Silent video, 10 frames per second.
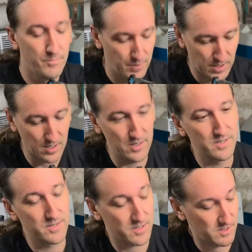
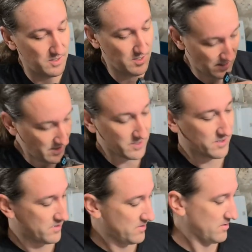Because
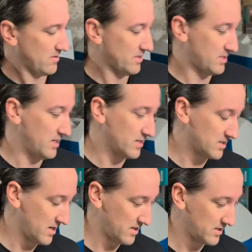yes, the
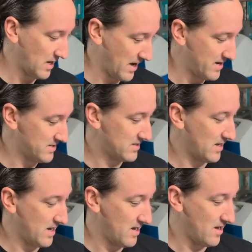TSX has
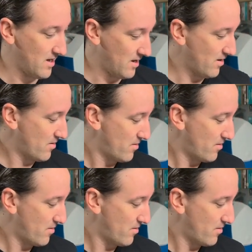a